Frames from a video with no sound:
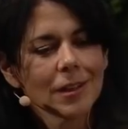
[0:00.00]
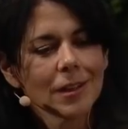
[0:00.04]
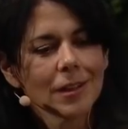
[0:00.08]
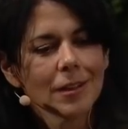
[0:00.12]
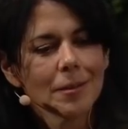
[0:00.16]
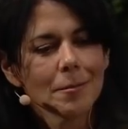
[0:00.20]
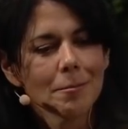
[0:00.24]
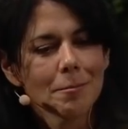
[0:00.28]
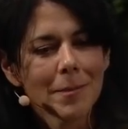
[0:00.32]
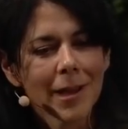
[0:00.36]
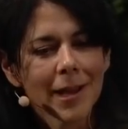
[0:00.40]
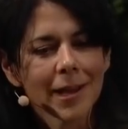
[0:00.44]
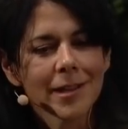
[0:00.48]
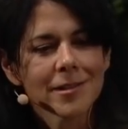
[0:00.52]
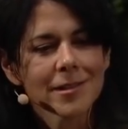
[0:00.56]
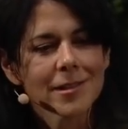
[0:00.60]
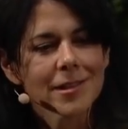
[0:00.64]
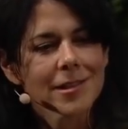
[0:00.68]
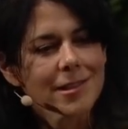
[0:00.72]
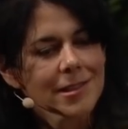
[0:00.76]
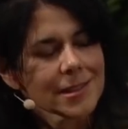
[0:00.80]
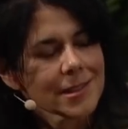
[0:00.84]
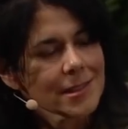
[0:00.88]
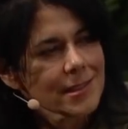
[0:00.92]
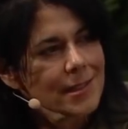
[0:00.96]
men
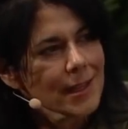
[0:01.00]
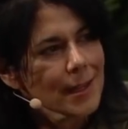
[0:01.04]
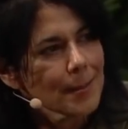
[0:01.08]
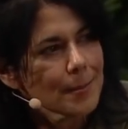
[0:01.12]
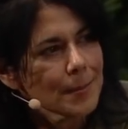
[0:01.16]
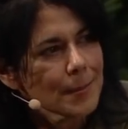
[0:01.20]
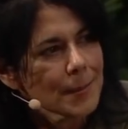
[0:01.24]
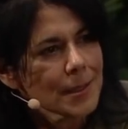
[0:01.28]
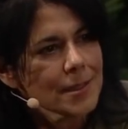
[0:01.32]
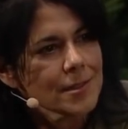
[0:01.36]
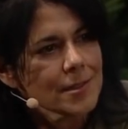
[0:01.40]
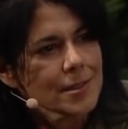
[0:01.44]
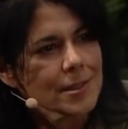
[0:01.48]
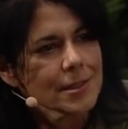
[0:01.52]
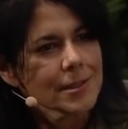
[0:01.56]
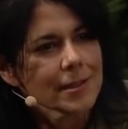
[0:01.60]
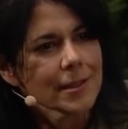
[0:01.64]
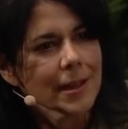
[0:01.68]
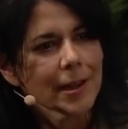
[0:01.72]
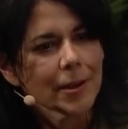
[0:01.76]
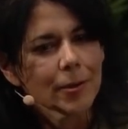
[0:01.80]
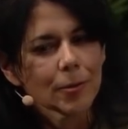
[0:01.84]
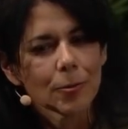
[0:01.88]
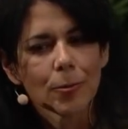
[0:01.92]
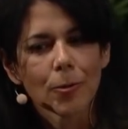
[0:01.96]
to step into
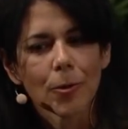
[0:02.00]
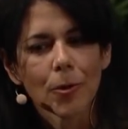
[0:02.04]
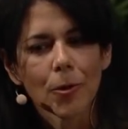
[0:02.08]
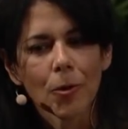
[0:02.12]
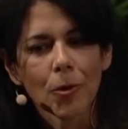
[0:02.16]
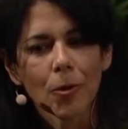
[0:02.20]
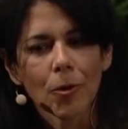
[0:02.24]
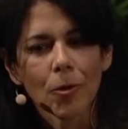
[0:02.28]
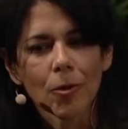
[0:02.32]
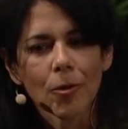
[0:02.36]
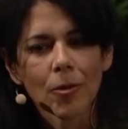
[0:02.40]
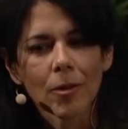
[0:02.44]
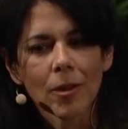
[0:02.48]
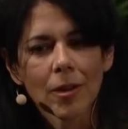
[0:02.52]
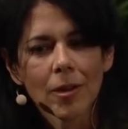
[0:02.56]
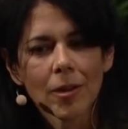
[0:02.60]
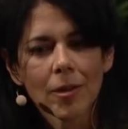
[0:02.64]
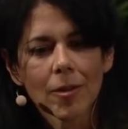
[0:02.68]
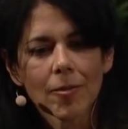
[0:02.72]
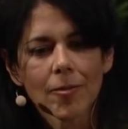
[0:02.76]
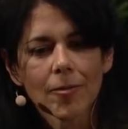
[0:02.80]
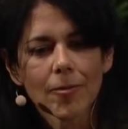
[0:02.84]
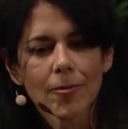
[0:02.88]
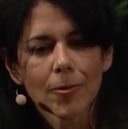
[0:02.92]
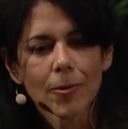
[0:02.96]
that role
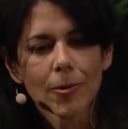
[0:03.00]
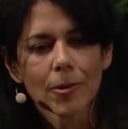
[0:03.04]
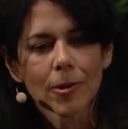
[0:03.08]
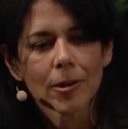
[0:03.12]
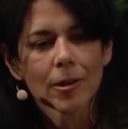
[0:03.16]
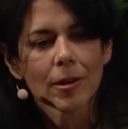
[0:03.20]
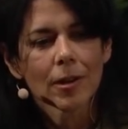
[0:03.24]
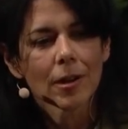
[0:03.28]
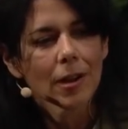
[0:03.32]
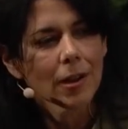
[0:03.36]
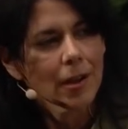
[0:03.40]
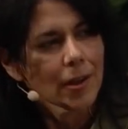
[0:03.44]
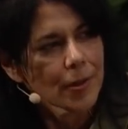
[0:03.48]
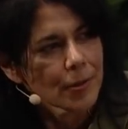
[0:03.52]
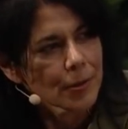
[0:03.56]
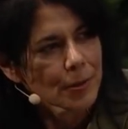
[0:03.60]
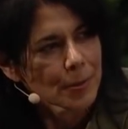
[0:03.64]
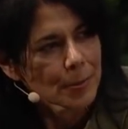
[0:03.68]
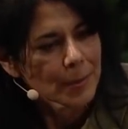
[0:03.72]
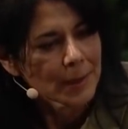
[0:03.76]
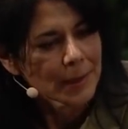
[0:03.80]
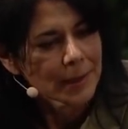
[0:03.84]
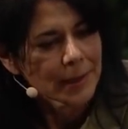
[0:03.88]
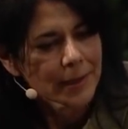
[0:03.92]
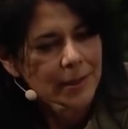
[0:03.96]
for other
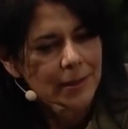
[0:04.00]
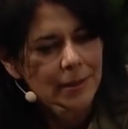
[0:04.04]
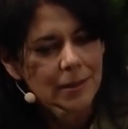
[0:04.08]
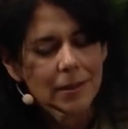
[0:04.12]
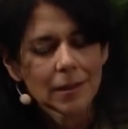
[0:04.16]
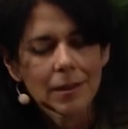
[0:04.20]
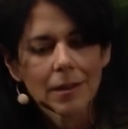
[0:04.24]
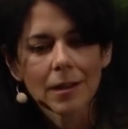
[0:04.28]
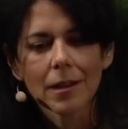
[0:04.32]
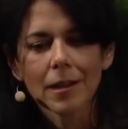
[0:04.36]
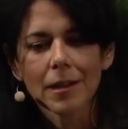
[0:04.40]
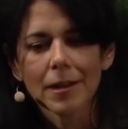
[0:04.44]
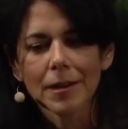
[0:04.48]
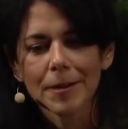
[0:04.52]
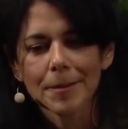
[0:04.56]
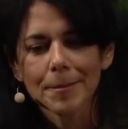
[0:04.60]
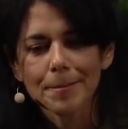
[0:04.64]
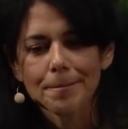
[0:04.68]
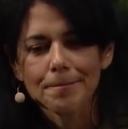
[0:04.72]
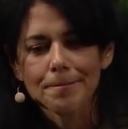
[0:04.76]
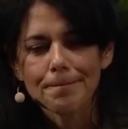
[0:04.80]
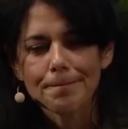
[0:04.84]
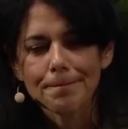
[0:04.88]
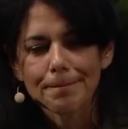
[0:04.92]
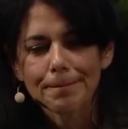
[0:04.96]
men.
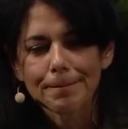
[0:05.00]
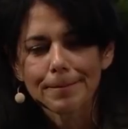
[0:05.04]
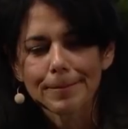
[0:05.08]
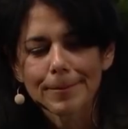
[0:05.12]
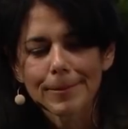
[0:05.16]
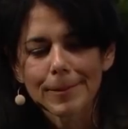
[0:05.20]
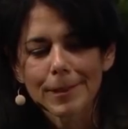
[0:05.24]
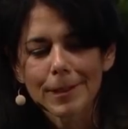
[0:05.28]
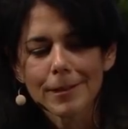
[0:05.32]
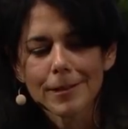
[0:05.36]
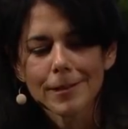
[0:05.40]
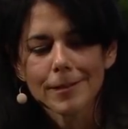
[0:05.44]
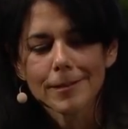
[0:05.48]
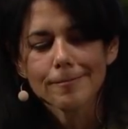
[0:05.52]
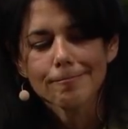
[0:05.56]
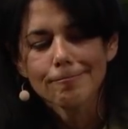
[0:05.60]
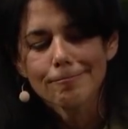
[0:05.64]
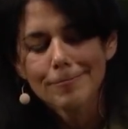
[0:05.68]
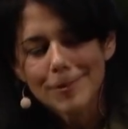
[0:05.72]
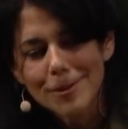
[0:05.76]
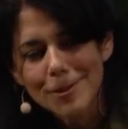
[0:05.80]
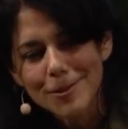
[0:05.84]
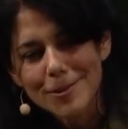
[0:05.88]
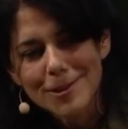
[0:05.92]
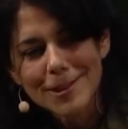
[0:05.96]
Um,
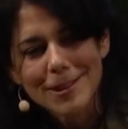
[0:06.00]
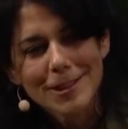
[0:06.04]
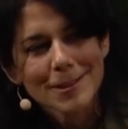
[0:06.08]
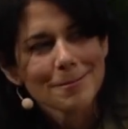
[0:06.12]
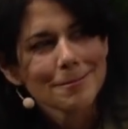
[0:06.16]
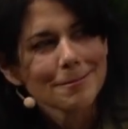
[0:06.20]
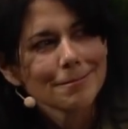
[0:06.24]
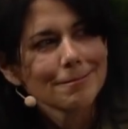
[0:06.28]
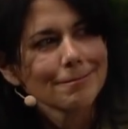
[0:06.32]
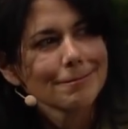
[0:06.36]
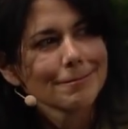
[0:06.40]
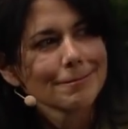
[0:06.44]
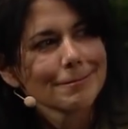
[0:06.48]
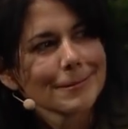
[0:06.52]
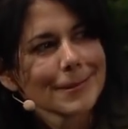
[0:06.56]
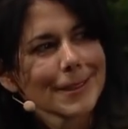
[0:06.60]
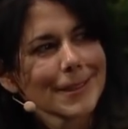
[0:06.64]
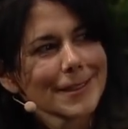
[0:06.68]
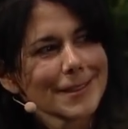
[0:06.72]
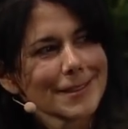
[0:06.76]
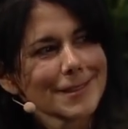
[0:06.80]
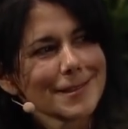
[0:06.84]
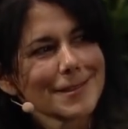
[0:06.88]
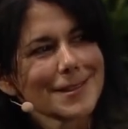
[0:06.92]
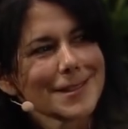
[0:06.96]
you seem like
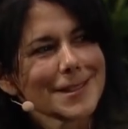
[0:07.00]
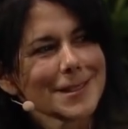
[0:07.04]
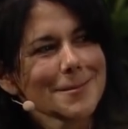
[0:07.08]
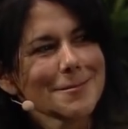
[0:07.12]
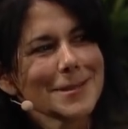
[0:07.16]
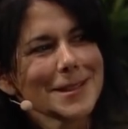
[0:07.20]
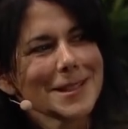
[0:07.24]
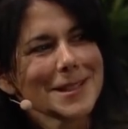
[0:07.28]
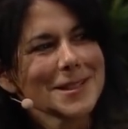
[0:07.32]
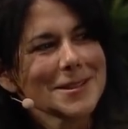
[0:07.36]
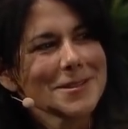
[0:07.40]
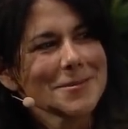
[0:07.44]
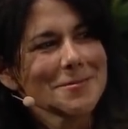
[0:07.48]
somebody who